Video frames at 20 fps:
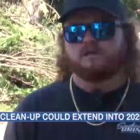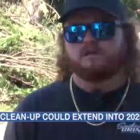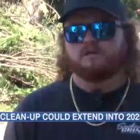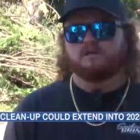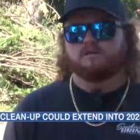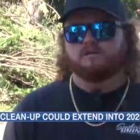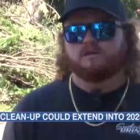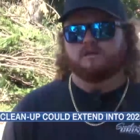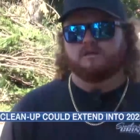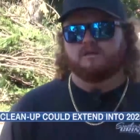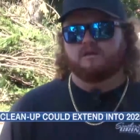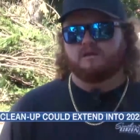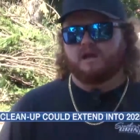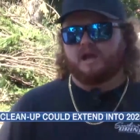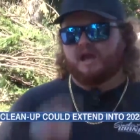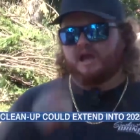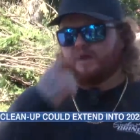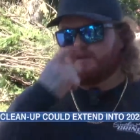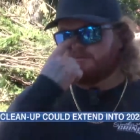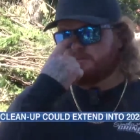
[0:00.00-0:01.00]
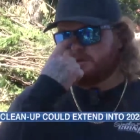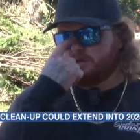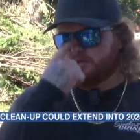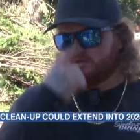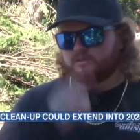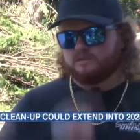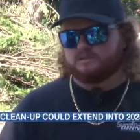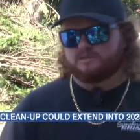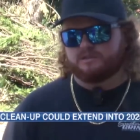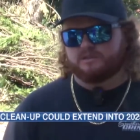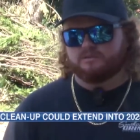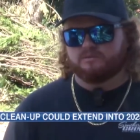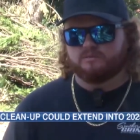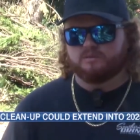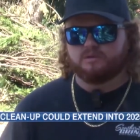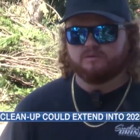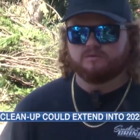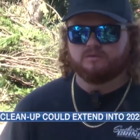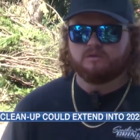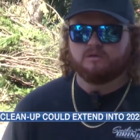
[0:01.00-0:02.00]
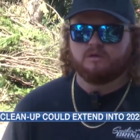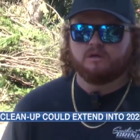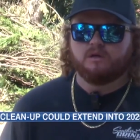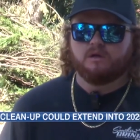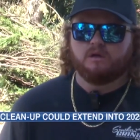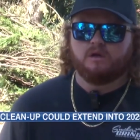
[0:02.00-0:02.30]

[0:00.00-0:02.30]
uh, that I have been doing tree removal